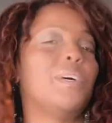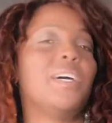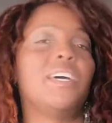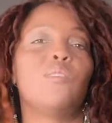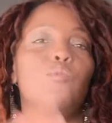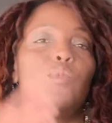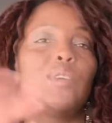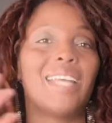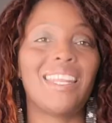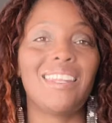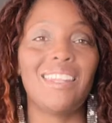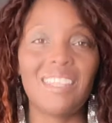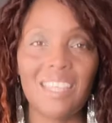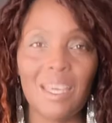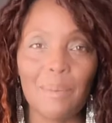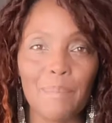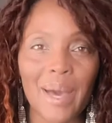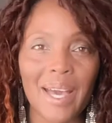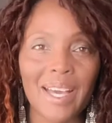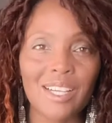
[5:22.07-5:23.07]
but when I look
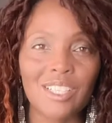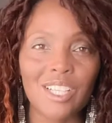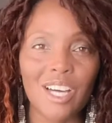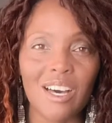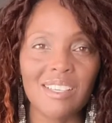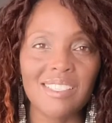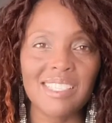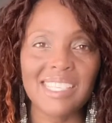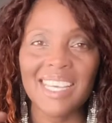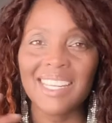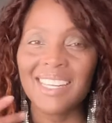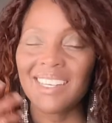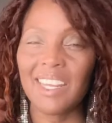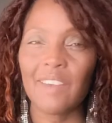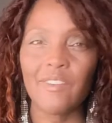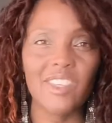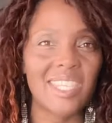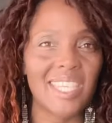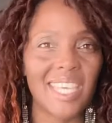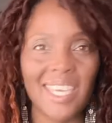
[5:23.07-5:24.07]
at my closet and
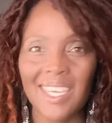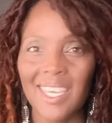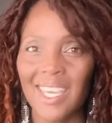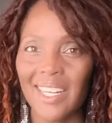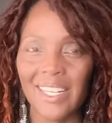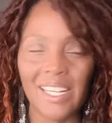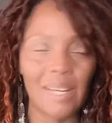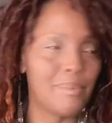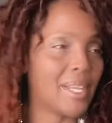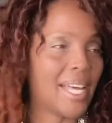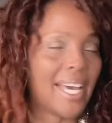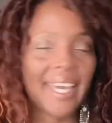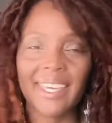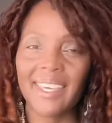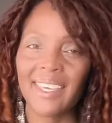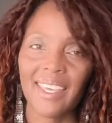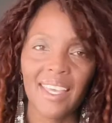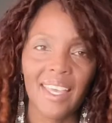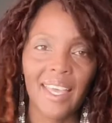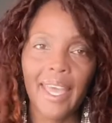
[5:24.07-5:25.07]
everything in it, I'm
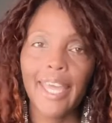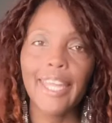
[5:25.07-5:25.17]
like,